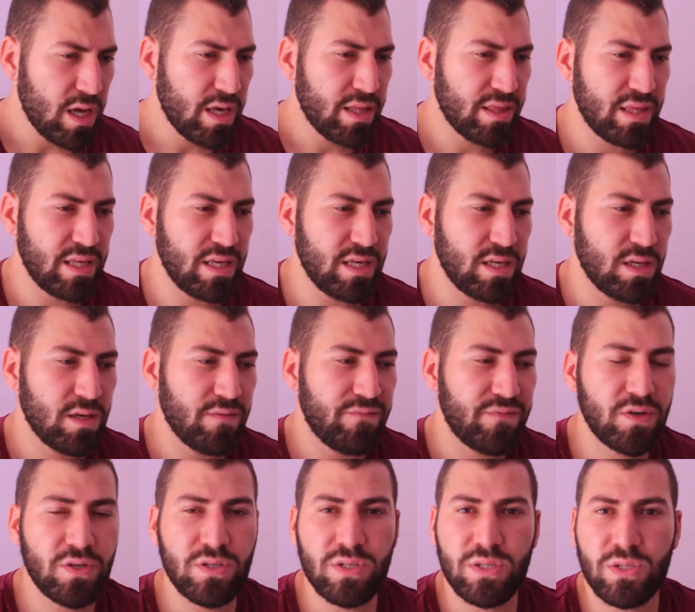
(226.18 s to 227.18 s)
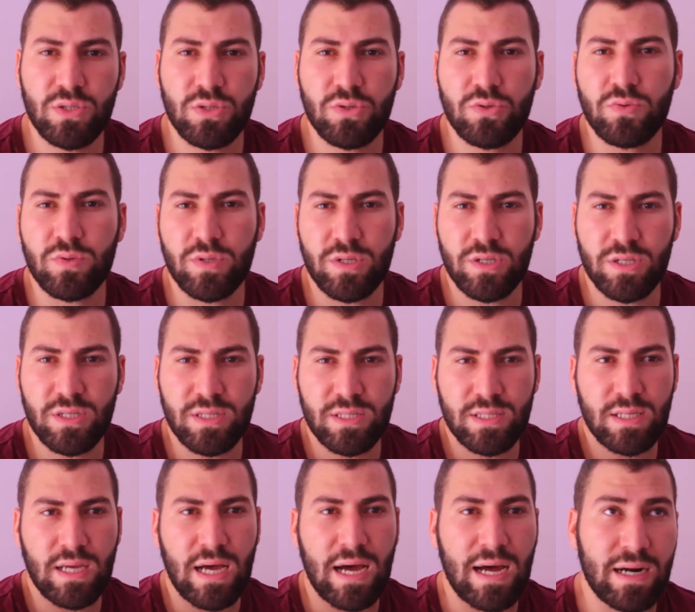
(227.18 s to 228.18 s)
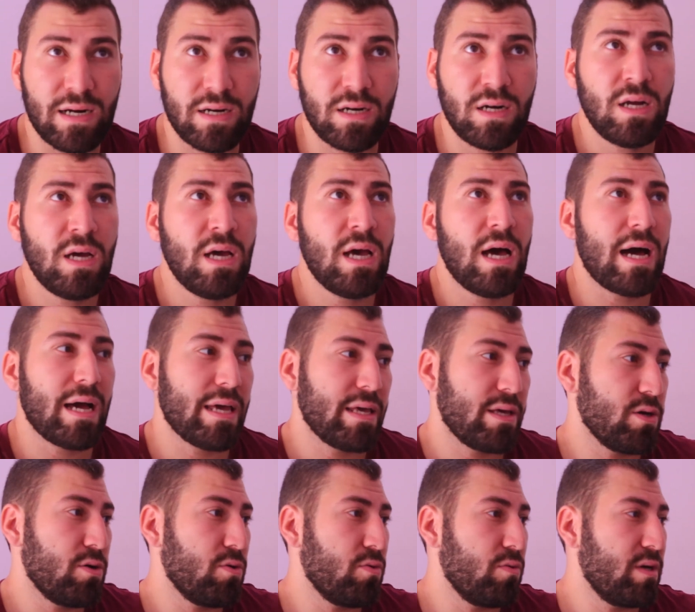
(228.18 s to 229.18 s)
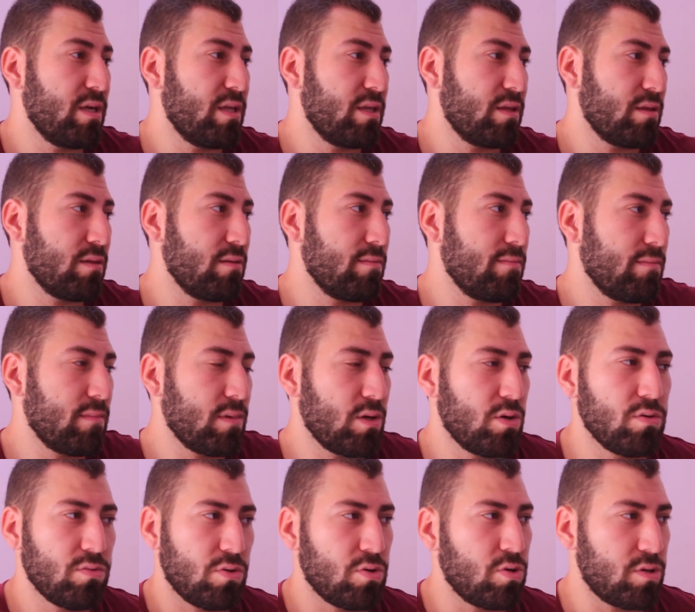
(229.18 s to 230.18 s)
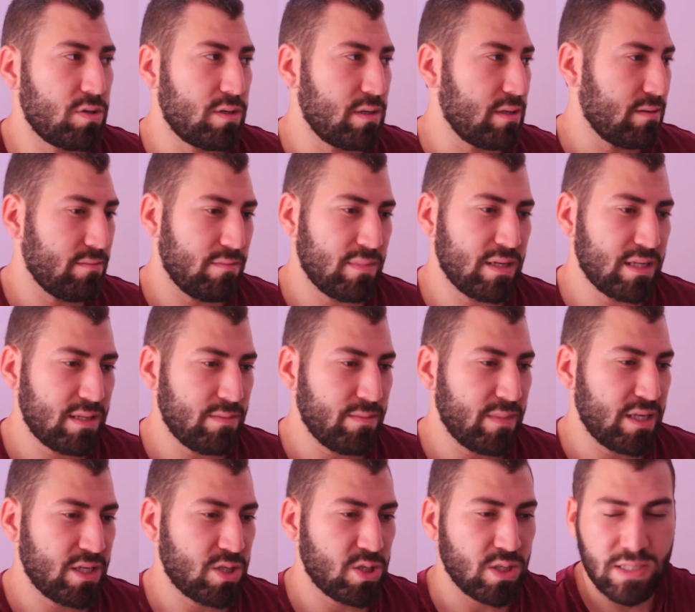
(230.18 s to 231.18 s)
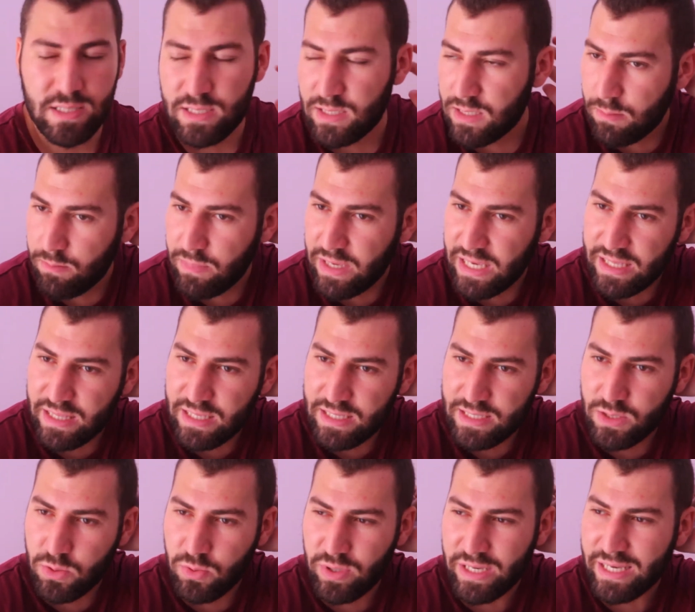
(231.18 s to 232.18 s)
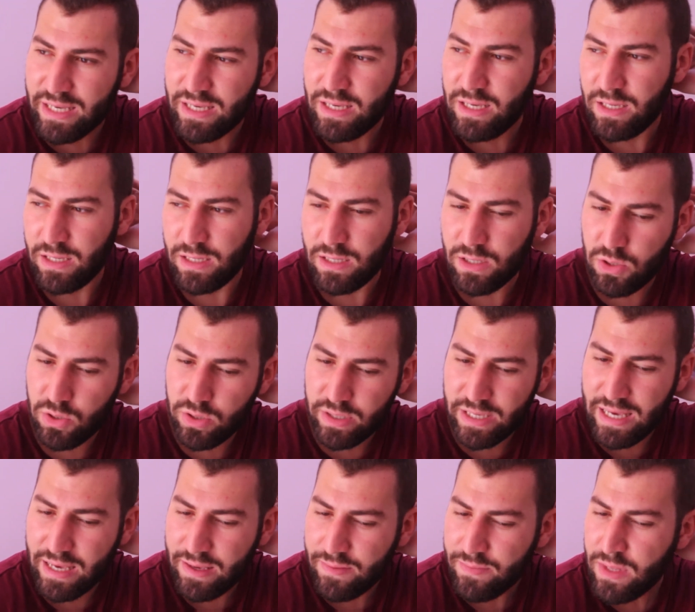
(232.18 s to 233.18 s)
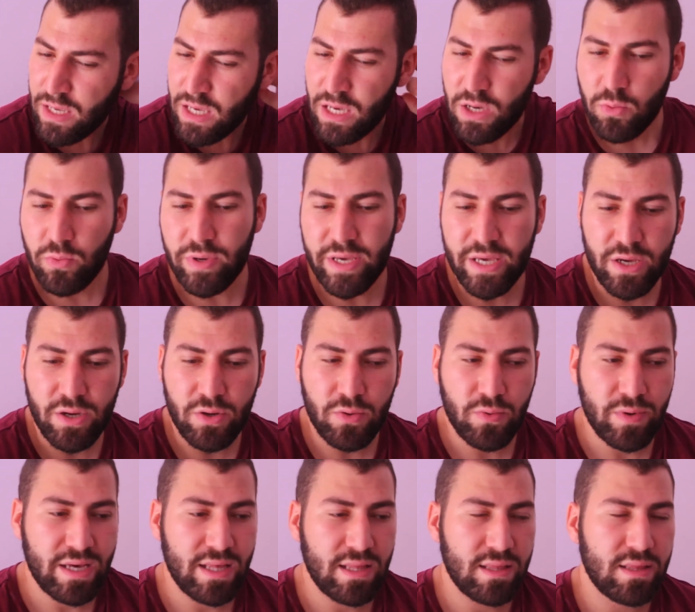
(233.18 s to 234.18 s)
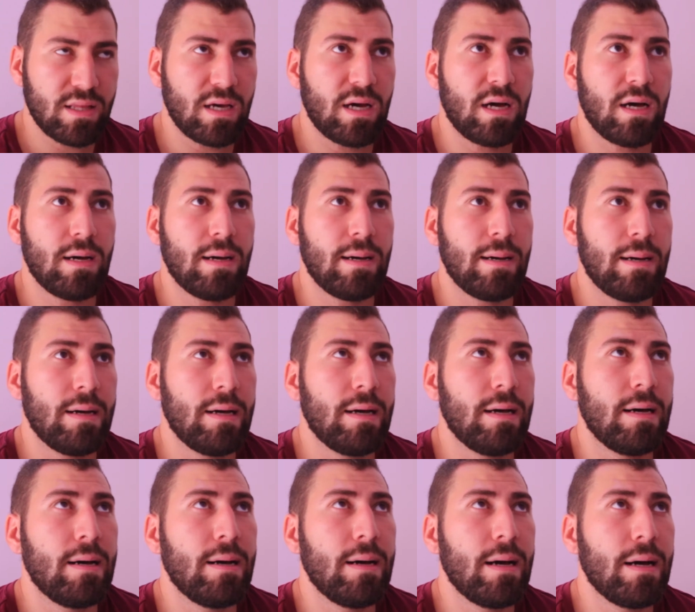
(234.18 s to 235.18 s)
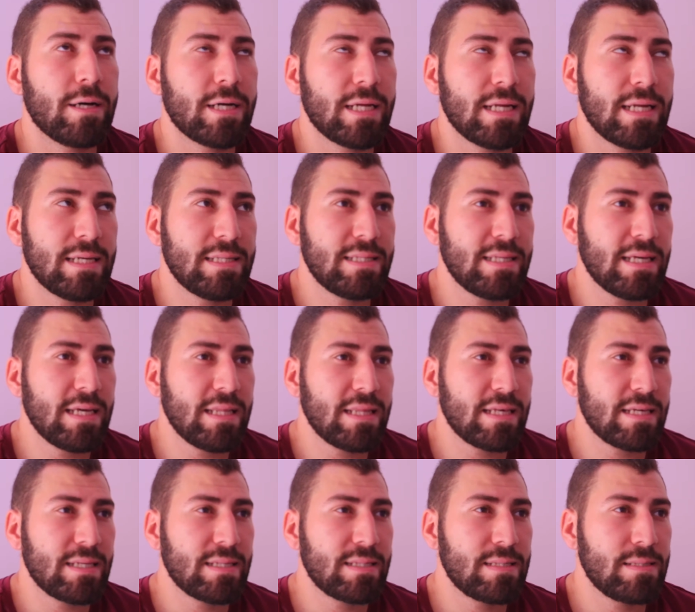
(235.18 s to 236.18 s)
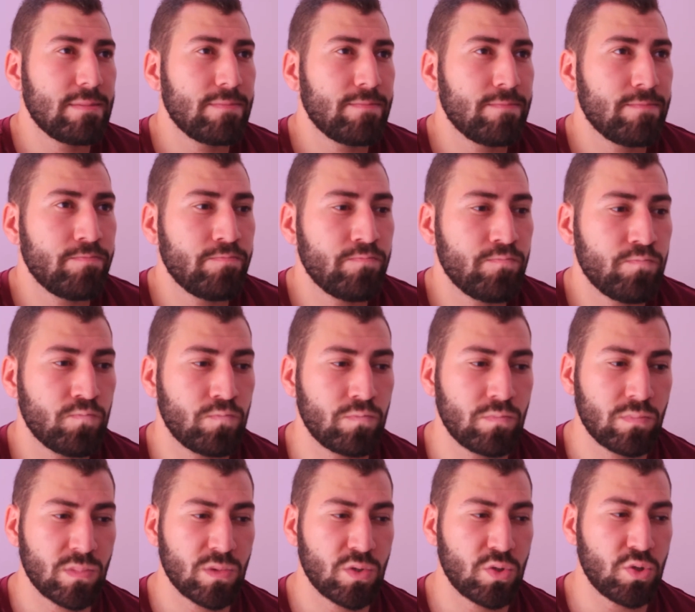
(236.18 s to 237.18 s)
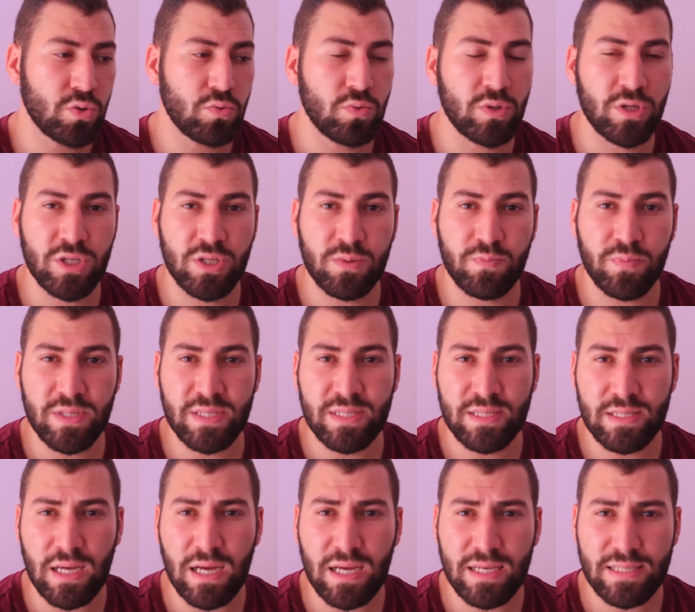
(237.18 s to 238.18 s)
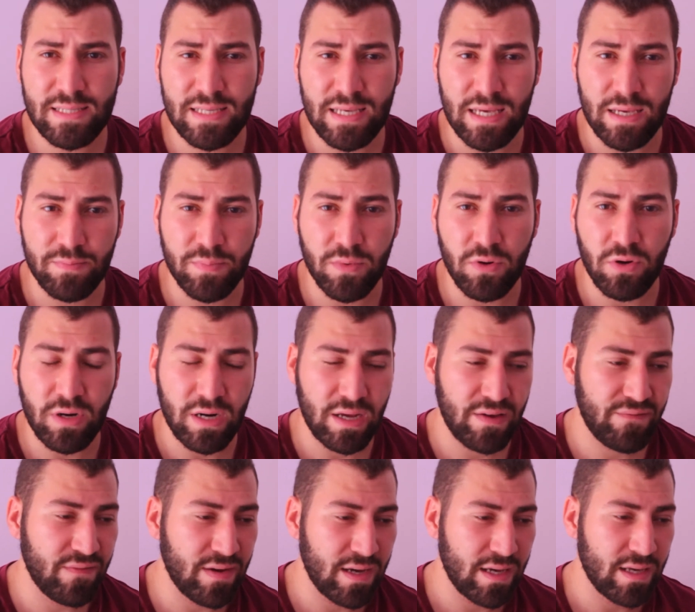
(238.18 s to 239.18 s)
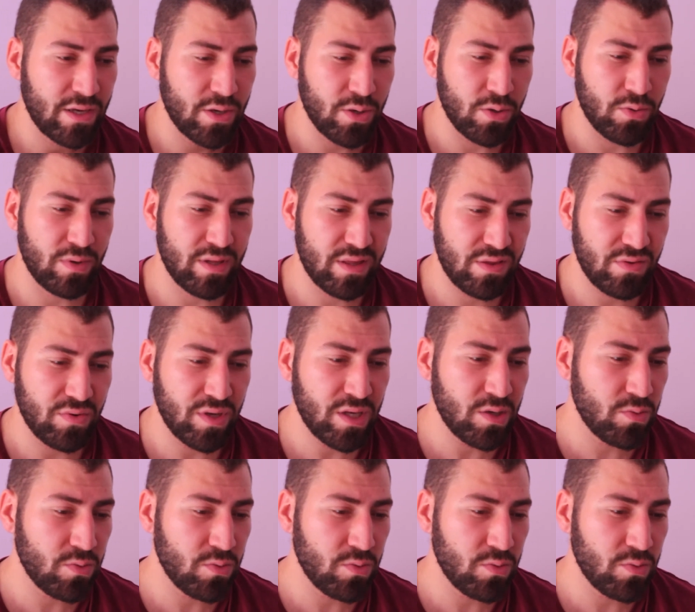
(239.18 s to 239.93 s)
the first 2 words are I go with, or let me just make this quick. Okay, we go with how can I say this, 2 words per stylescape, or if I go with 3